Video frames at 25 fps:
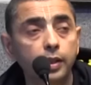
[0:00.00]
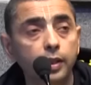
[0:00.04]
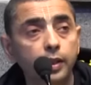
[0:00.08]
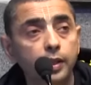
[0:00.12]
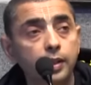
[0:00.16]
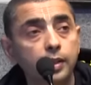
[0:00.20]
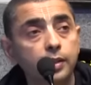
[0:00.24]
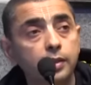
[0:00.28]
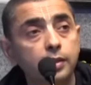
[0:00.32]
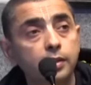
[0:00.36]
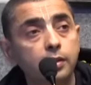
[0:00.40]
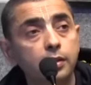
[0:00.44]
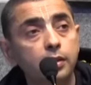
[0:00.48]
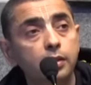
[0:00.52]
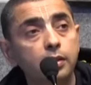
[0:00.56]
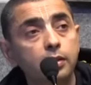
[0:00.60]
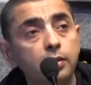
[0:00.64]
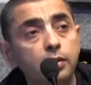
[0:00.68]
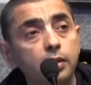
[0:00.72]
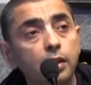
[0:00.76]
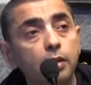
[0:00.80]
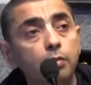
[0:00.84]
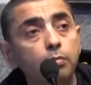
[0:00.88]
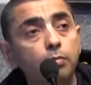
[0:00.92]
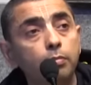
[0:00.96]
he is
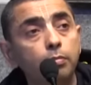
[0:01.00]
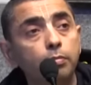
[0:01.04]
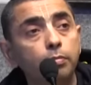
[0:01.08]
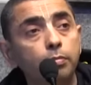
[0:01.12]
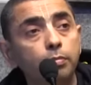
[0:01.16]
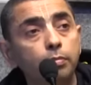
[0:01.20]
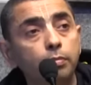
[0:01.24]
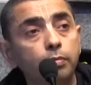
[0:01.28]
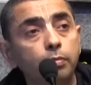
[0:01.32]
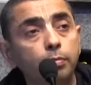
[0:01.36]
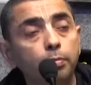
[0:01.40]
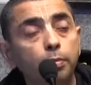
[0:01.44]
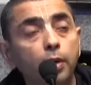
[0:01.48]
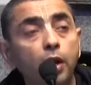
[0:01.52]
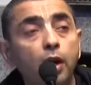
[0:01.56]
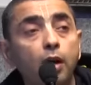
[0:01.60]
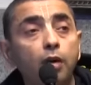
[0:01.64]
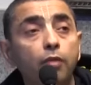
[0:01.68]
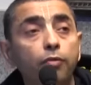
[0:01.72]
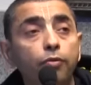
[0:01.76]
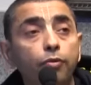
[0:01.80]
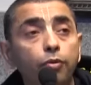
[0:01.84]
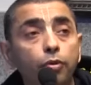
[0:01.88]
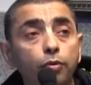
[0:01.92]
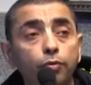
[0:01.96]
some
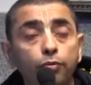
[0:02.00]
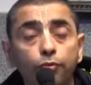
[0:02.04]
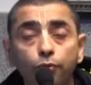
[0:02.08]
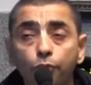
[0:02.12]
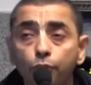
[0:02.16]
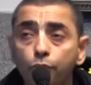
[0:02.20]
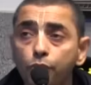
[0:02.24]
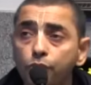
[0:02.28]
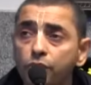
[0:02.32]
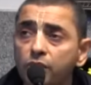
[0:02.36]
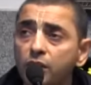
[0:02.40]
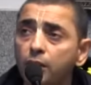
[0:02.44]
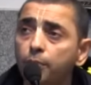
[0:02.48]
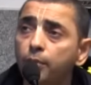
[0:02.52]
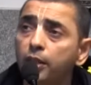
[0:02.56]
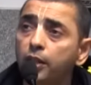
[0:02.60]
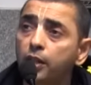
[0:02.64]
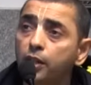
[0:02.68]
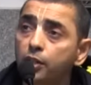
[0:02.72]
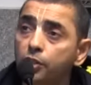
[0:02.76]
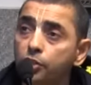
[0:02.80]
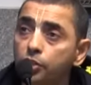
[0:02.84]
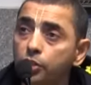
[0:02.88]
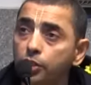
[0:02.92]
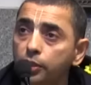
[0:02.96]
powerful force, some
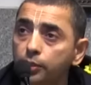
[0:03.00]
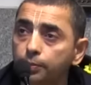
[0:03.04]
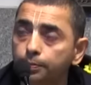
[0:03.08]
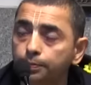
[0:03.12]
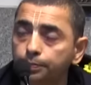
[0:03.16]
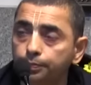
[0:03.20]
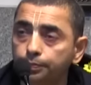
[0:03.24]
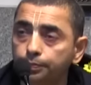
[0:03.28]
energy.